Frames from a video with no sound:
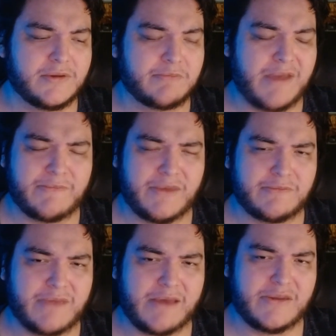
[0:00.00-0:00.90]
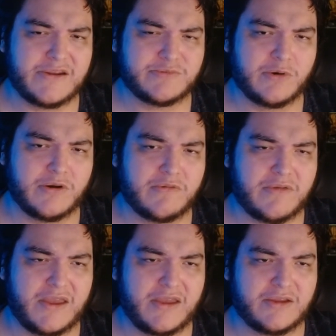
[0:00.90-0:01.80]
Batman is more of
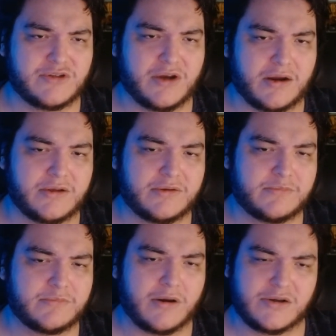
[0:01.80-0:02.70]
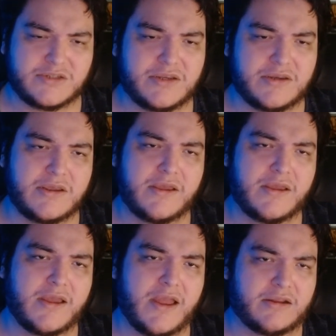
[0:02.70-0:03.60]
a dark person
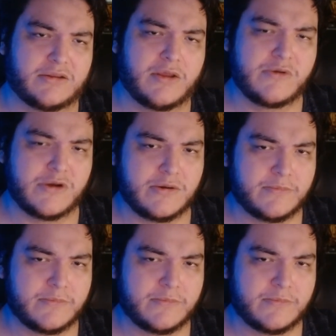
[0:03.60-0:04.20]
and a loner.